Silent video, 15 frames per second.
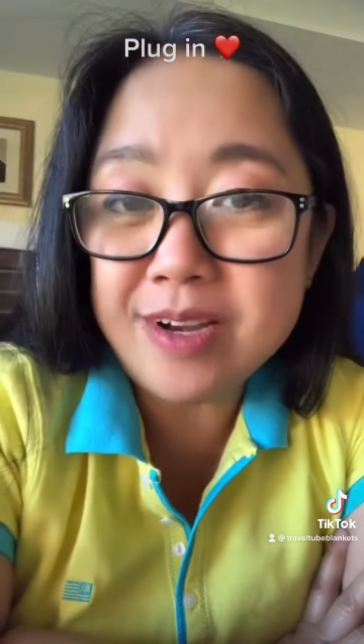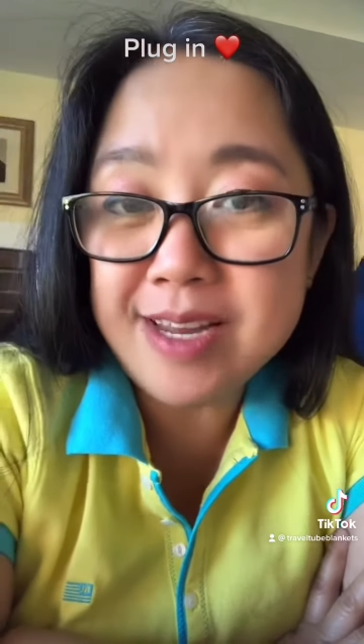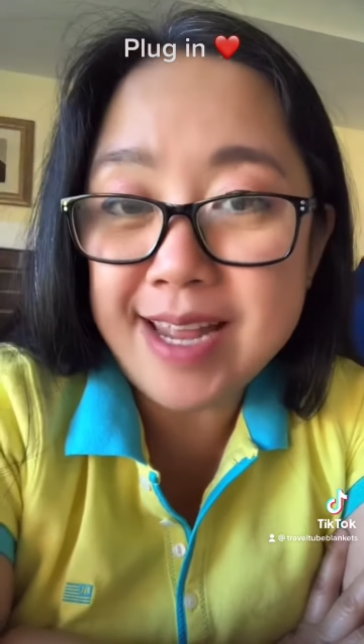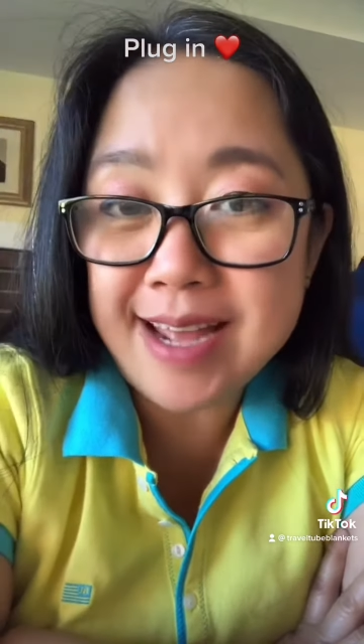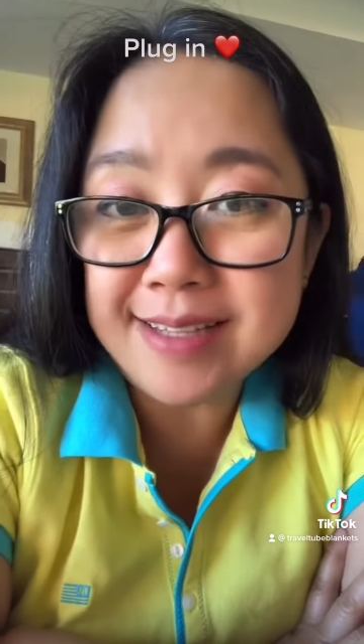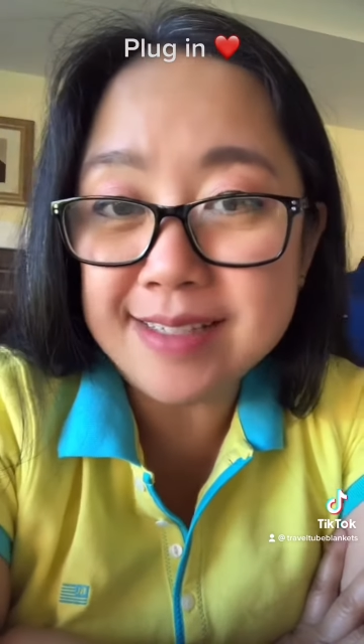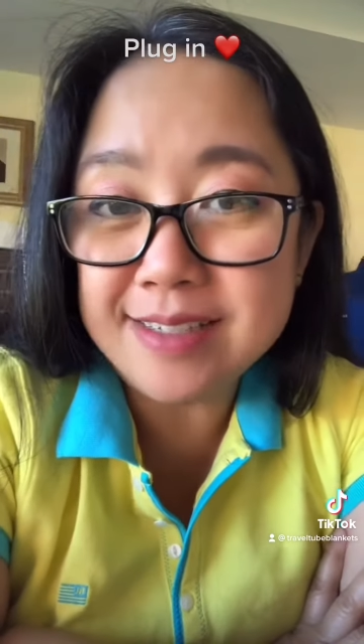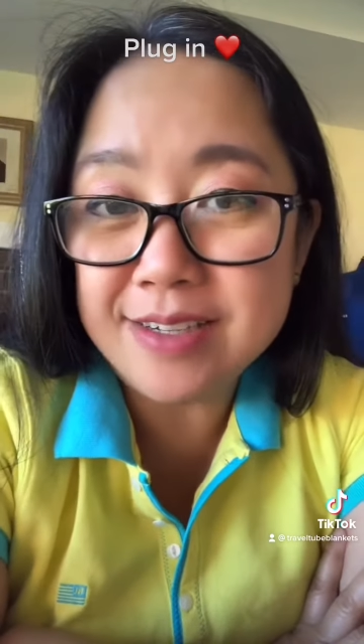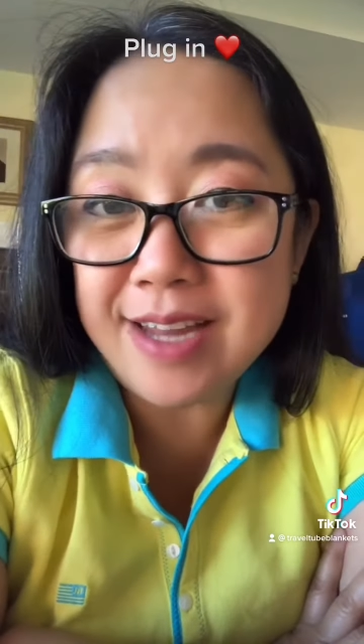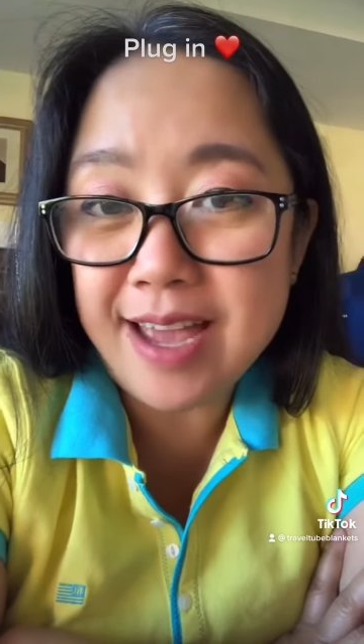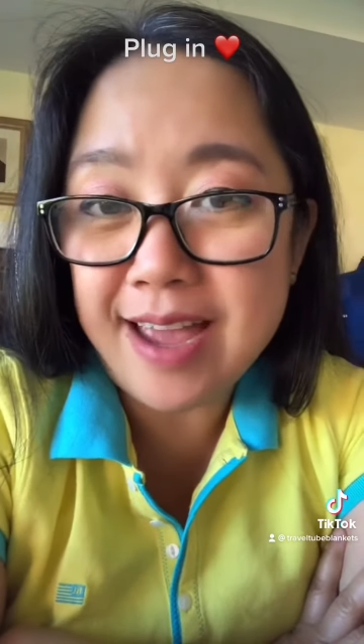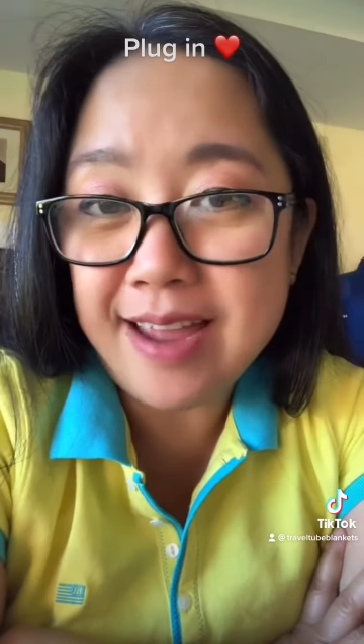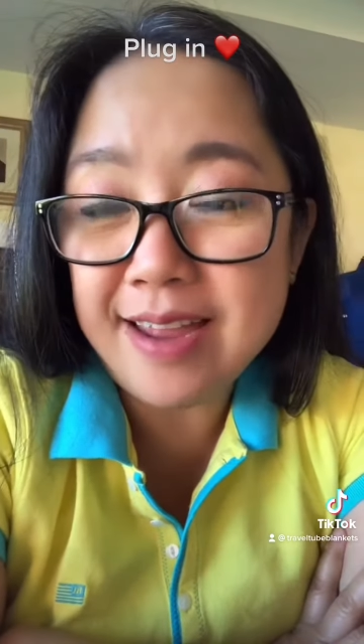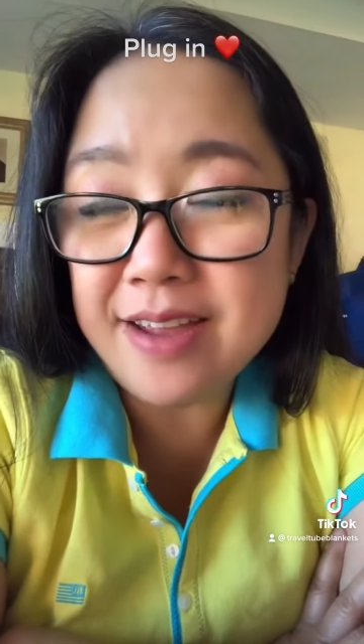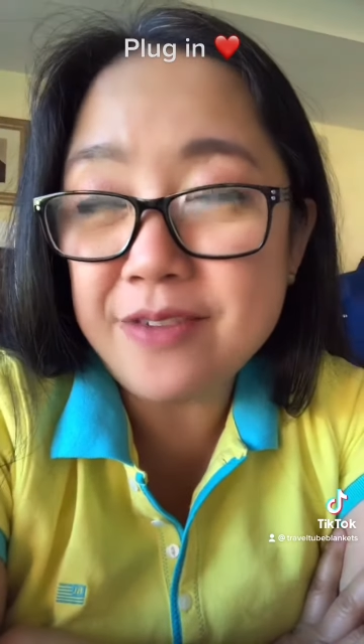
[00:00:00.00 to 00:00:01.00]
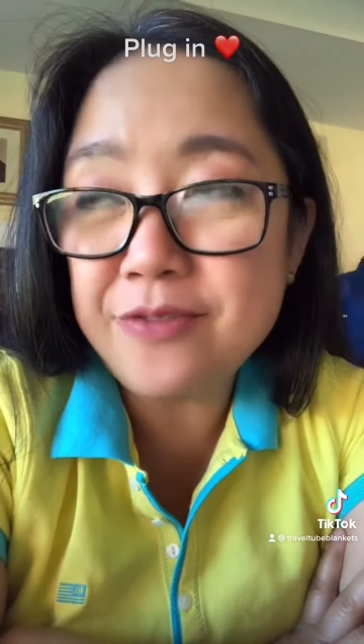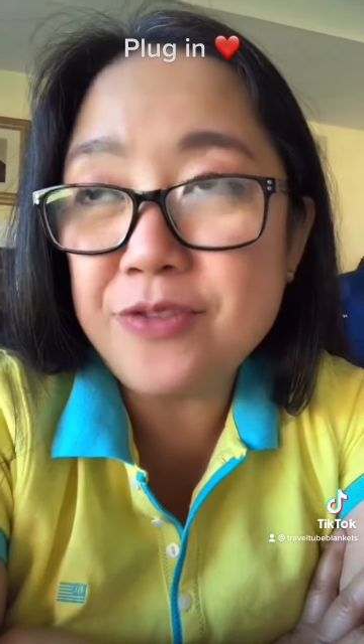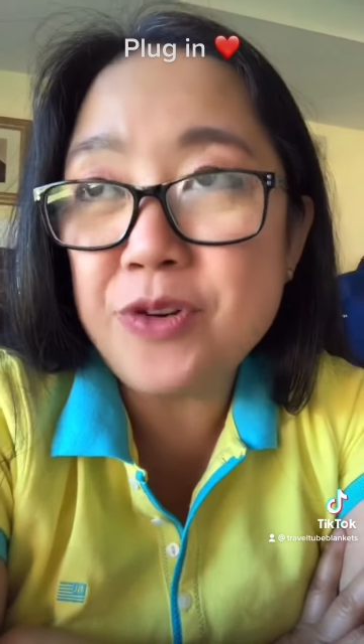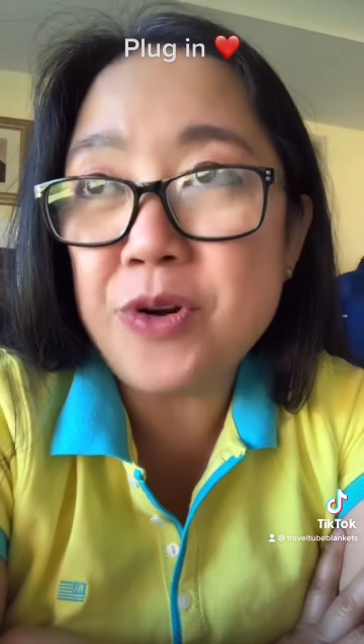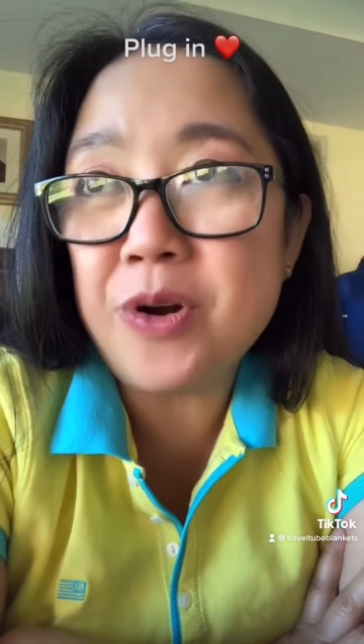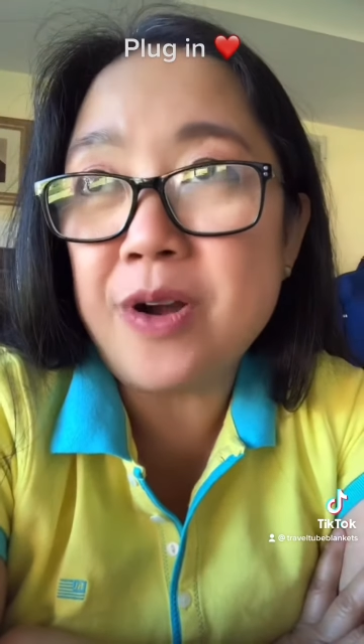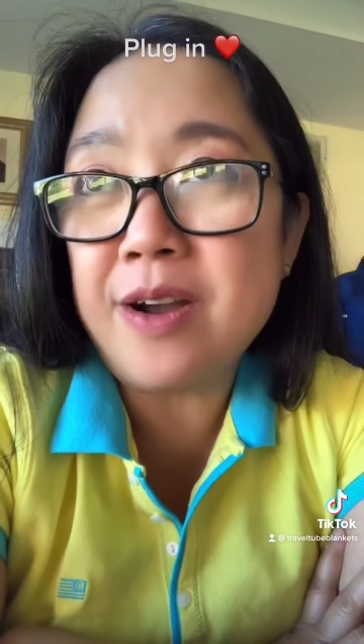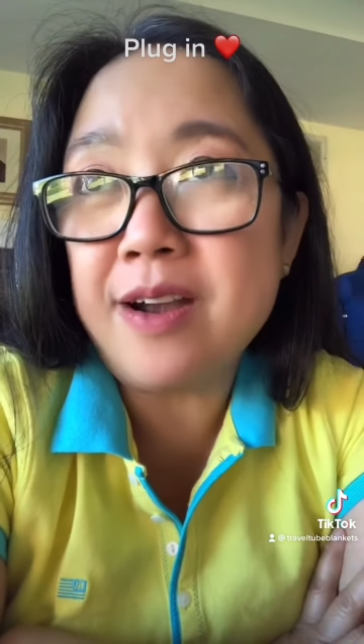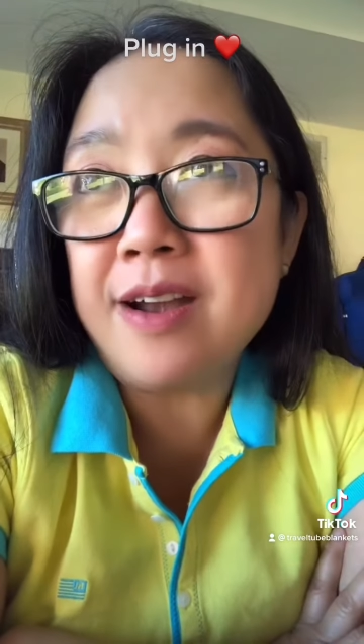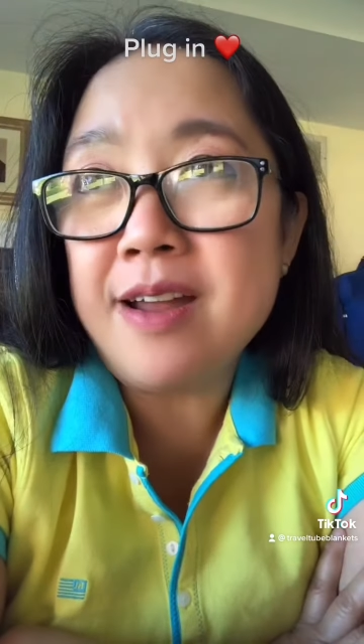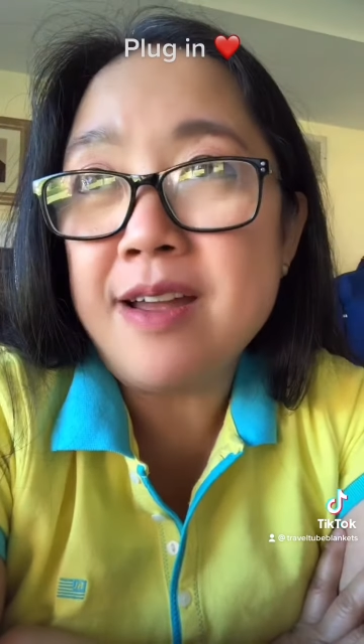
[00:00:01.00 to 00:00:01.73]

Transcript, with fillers: yesterday for